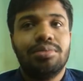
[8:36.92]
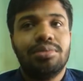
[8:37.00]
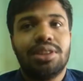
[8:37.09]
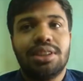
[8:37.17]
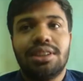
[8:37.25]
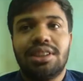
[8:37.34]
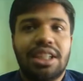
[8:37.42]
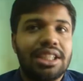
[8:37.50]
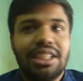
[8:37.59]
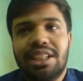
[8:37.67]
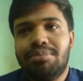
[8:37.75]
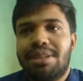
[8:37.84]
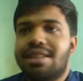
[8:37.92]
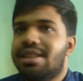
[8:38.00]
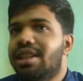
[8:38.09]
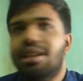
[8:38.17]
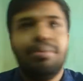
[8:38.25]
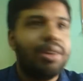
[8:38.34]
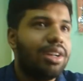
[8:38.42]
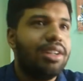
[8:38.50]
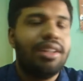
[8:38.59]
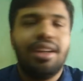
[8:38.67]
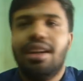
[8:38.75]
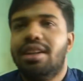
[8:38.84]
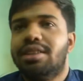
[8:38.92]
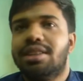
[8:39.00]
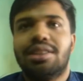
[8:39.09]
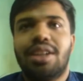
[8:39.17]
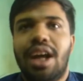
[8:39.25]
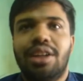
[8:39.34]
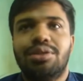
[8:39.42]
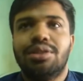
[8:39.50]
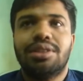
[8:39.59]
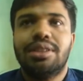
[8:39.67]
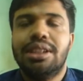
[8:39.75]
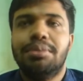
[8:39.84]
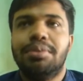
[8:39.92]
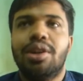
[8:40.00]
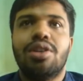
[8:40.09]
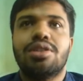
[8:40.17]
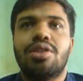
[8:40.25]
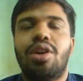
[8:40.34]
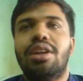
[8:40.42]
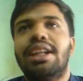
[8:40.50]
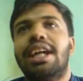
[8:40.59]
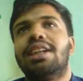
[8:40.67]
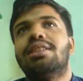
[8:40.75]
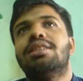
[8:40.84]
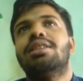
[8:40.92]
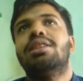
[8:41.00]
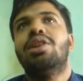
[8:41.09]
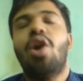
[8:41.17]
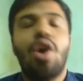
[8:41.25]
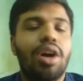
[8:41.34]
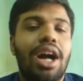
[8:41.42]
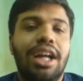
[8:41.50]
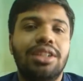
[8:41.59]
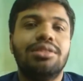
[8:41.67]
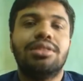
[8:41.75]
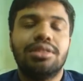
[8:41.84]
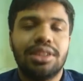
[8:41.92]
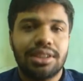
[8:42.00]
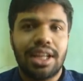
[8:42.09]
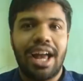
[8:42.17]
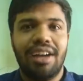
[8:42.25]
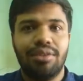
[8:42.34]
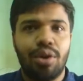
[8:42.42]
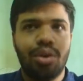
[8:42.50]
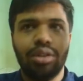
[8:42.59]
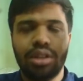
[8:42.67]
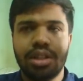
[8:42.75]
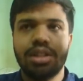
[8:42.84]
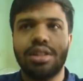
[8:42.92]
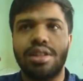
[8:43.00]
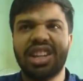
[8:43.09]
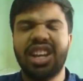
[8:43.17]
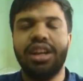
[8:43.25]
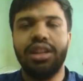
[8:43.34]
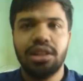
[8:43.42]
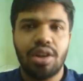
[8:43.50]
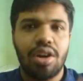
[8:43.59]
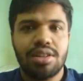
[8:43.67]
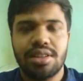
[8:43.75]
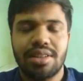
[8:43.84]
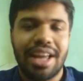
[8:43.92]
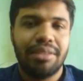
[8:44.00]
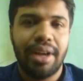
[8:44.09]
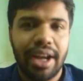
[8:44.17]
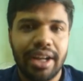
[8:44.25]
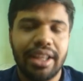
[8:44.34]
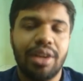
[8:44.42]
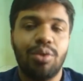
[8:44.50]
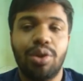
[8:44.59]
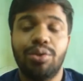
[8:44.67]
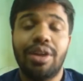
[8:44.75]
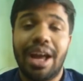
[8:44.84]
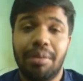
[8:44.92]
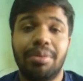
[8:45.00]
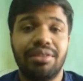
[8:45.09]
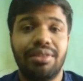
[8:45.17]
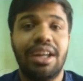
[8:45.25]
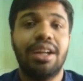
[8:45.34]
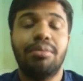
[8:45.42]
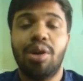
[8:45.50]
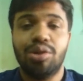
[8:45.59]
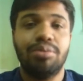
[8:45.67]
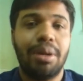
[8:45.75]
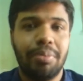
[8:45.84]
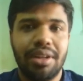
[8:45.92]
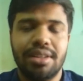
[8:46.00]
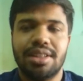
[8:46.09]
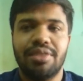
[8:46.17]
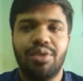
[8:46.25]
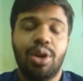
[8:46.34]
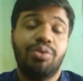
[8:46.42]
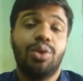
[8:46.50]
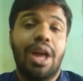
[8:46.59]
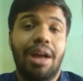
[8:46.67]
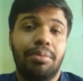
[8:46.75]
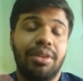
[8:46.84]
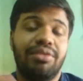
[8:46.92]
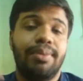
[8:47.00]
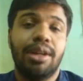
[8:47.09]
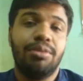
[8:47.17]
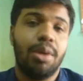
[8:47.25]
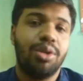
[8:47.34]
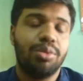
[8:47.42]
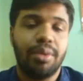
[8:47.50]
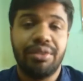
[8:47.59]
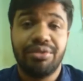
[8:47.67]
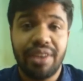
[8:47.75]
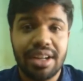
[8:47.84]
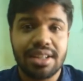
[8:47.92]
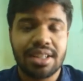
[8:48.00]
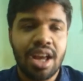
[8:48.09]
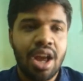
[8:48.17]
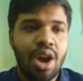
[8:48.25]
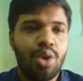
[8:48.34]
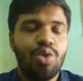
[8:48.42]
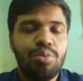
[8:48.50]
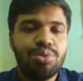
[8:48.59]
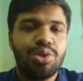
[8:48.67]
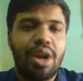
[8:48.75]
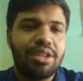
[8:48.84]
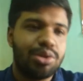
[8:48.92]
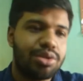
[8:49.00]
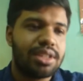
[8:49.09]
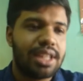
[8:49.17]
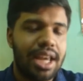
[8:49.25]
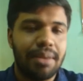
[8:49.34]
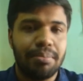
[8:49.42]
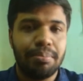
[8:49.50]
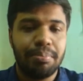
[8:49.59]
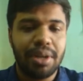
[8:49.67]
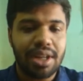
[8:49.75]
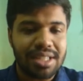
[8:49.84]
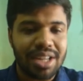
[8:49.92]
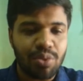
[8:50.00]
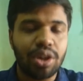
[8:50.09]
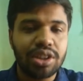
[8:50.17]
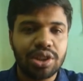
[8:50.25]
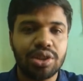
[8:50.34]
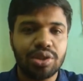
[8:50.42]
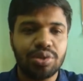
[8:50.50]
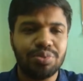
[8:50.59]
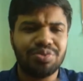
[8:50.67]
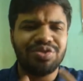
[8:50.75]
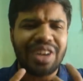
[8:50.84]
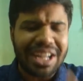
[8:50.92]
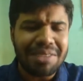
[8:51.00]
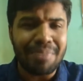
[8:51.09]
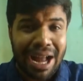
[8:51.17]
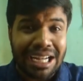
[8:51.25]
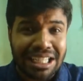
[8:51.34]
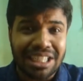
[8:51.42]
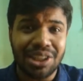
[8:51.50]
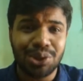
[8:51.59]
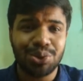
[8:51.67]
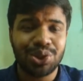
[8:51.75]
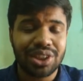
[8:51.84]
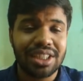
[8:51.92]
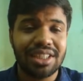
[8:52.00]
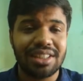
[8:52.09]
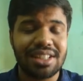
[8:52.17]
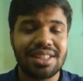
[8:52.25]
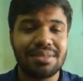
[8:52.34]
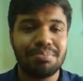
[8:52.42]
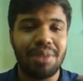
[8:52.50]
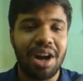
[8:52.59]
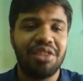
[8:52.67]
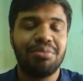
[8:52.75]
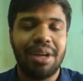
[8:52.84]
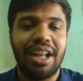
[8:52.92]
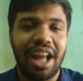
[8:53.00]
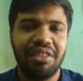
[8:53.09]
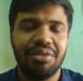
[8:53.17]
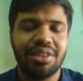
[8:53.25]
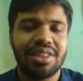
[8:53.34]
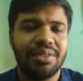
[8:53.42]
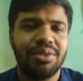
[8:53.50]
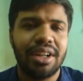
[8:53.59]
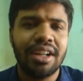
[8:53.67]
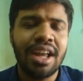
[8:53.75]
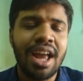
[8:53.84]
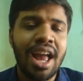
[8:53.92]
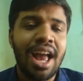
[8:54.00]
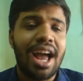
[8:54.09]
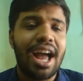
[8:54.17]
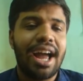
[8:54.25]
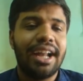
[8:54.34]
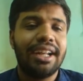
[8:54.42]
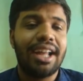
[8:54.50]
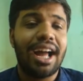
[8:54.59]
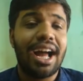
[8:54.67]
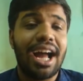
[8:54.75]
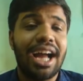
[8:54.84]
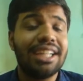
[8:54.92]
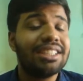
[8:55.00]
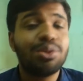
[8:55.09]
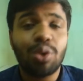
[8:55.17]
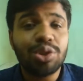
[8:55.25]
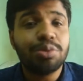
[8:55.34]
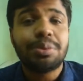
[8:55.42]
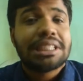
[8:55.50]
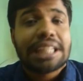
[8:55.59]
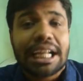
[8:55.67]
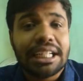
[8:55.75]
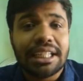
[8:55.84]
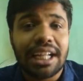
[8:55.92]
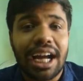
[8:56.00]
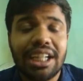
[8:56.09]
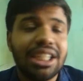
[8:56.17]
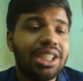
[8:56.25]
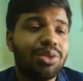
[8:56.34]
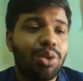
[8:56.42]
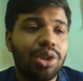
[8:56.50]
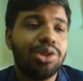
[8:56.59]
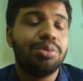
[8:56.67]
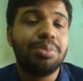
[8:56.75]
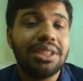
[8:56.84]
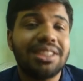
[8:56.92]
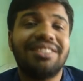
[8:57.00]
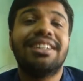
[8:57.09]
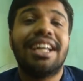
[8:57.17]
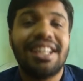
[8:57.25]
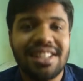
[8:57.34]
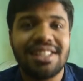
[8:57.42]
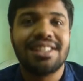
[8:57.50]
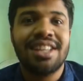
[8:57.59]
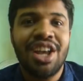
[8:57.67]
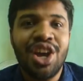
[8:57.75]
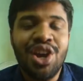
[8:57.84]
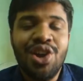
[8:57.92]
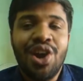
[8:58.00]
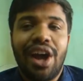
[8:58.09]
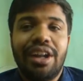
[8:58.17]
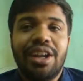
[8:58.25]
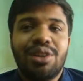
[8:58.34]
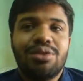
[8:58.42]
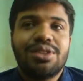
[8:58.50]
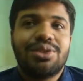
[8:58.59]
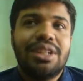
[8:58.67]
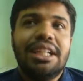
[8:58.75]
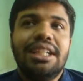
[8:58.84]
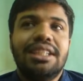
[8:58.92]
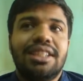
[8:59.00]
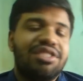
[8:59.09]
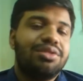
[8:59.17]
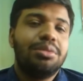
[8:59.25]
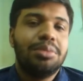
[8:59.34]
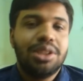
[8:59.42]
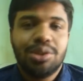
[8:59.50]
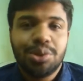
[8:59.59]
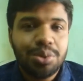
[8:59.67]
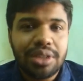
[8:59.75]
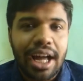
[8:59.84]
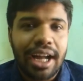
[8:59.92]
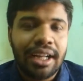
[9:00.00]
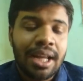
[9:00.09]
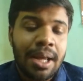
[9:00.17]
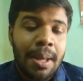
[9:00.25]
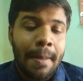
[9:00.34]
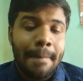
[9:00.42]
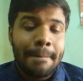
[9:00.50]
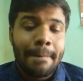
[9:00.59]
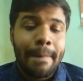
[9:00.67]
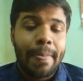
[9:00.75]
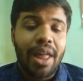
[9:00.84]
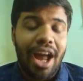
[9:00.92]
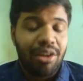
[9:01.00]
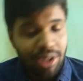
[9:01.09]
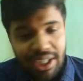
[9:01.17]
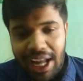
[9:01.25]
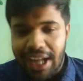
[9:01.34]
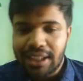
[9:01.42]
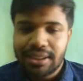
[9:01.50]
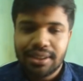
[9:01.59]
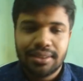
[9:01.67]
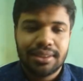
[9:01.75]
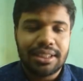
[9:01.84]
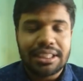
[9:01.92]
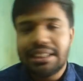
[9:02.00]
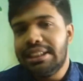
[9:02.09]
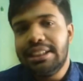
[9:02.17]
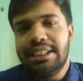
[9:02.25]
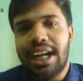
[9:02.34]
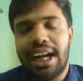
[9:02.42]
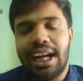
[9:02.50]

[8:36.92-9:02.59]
just juggling in my sleep here and there. I couldn't sleep because all night long I used to just have all these scary thoughts inside my head, that what would happen if I come out to my parents, what would happen if I come out to my friends, whom I should say, because I wanted very badly to share this part of my life with someone, and I didn't want to pretend, I didn't want to be someone else, and it was really tough for me to do that. And one night, suddenly,